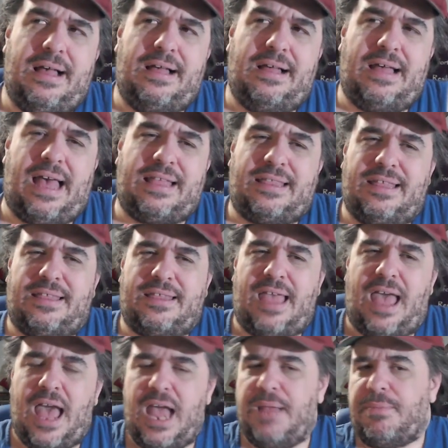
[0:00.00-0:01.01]
at the
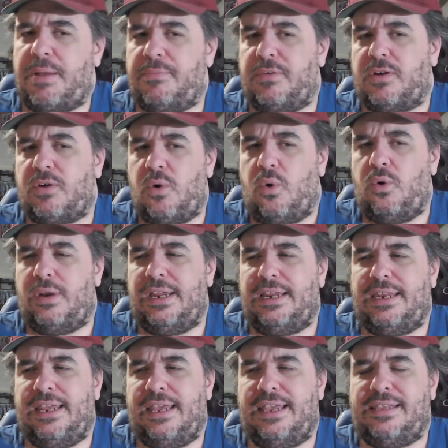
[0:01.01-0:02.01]
time I'm
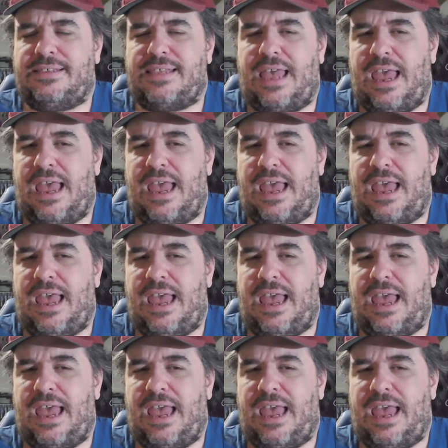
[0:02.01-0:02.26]
recording this,